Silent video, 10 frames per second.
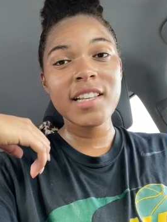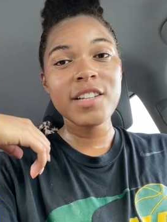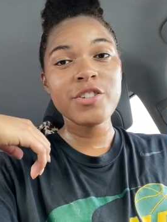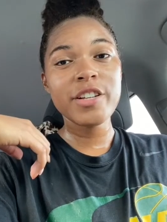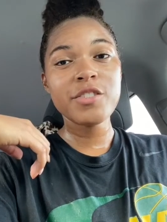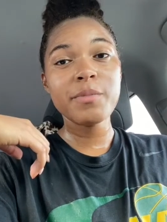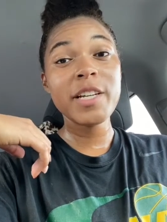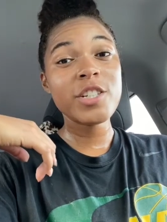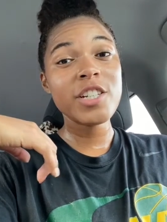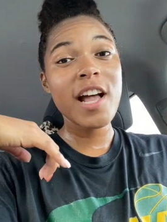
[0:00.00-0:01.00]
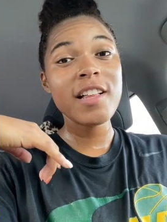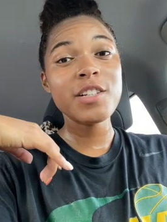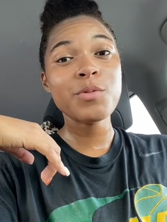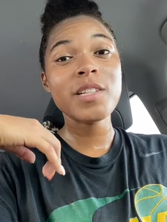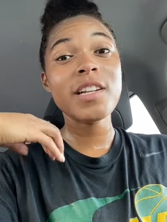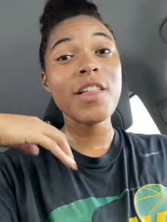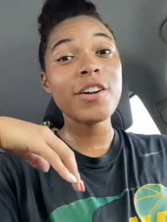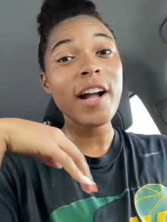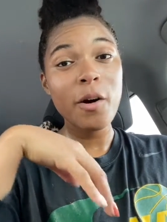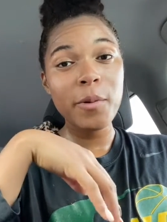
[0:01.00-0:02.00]
of the Transformation Challenge was
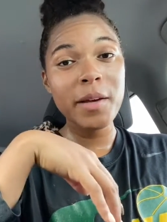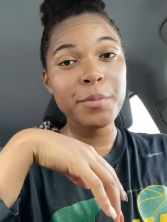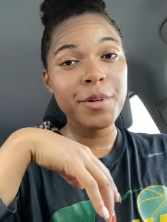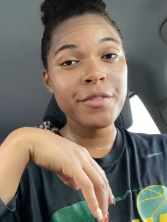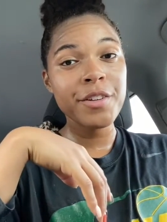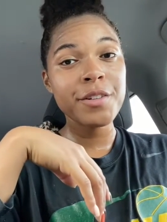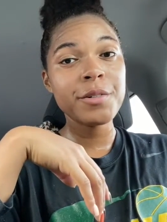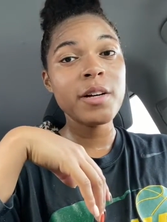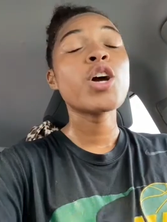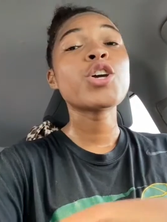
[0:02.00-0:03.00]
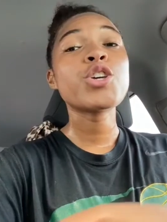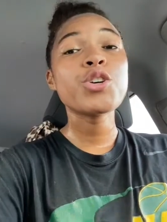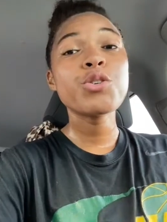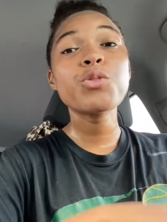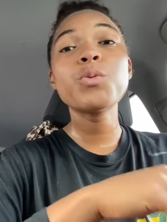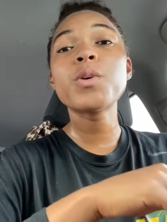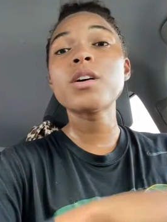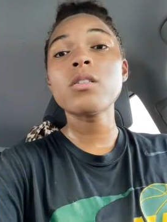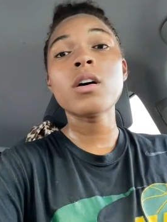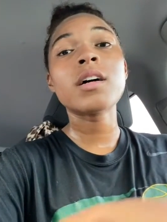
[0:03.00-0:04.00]
another hell week preview. You were
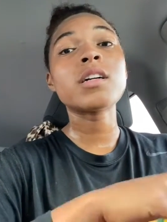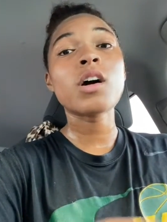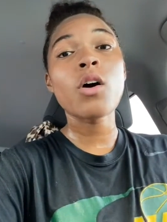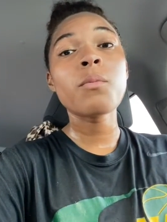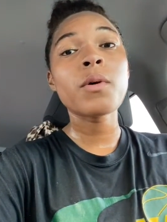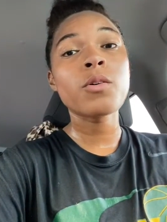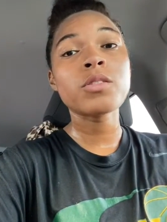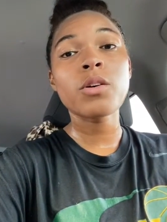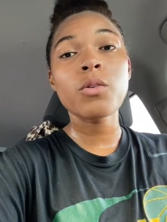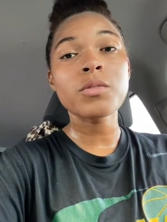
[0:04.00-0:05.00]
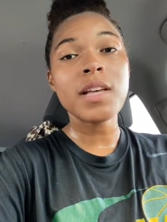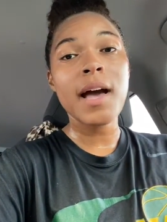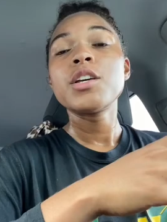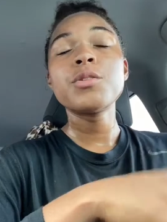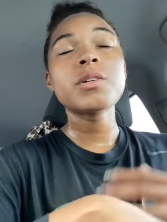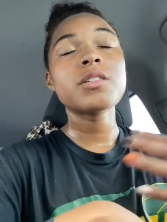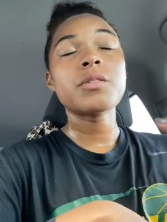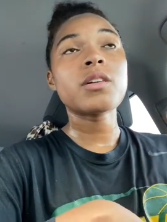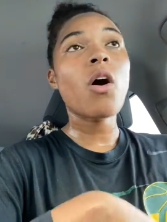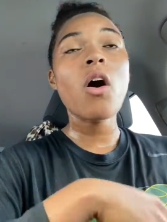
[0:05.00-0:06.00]
on go mode the whole time. You were
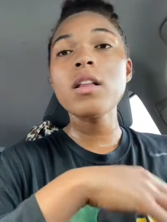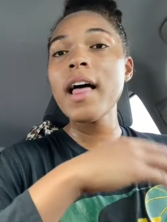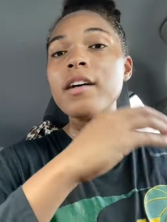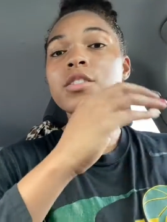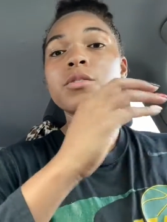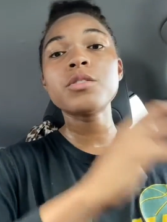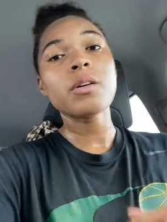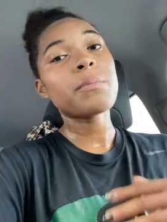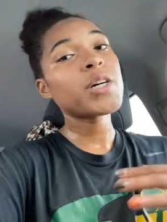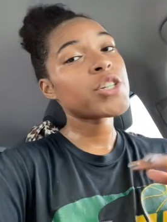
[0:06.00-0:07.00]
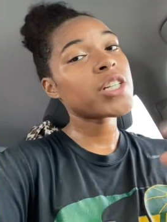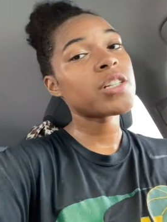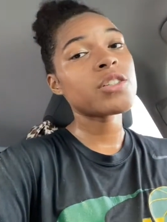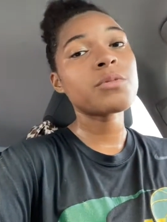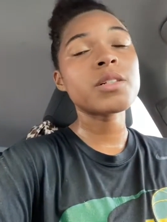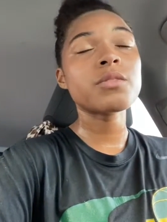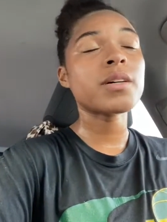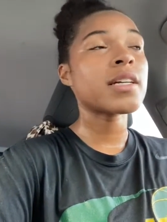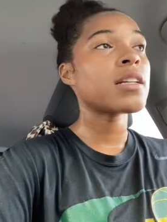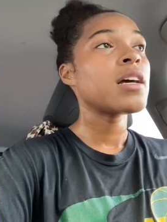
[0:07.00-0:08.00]
doing all outs, you were doing pushes, you were
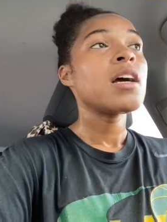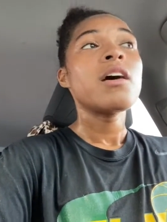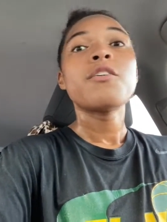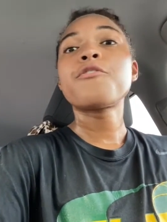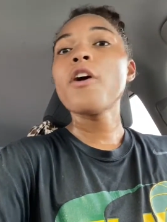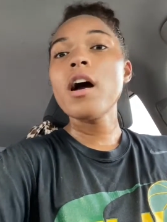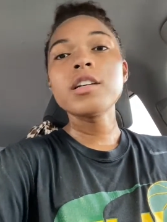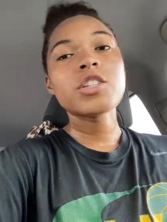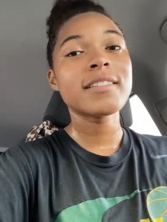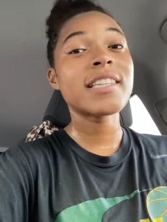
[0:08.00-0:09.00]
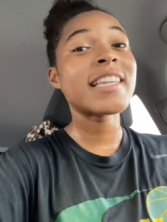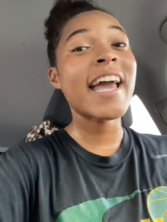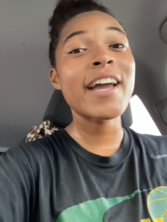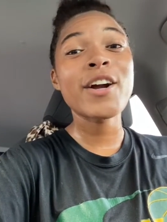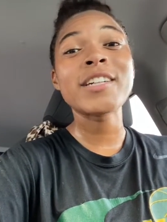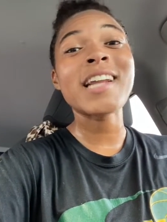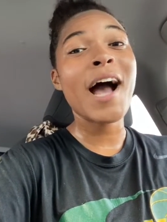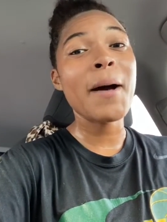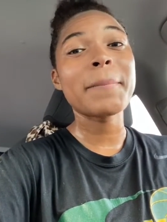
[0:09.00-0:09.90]
doing frog jump. They are not